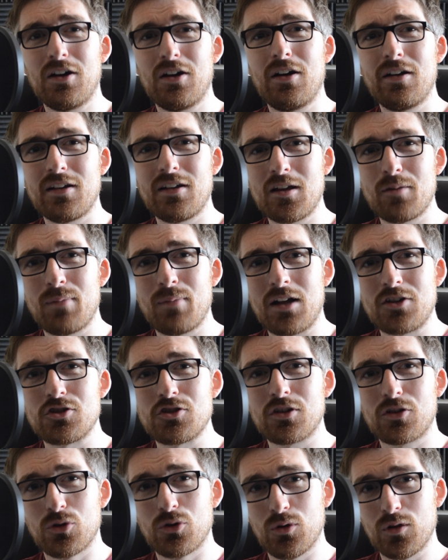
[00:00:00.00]
hardly
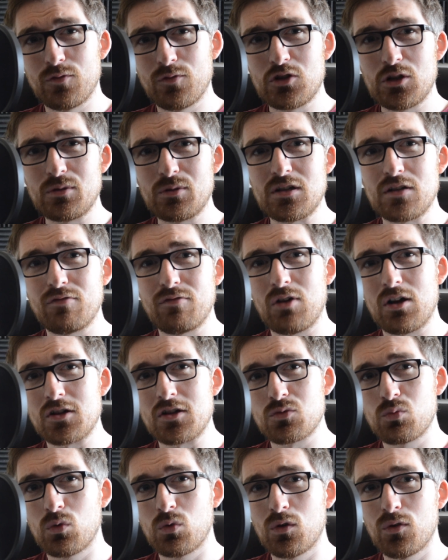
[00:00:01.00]
imagine a Call of Duty
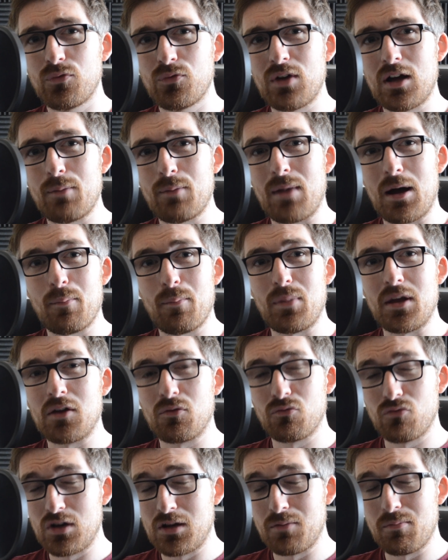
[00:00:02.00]
Advanced Warfare map
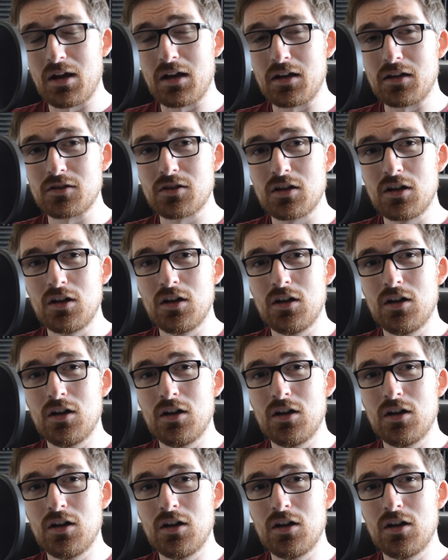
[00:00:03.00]
being remade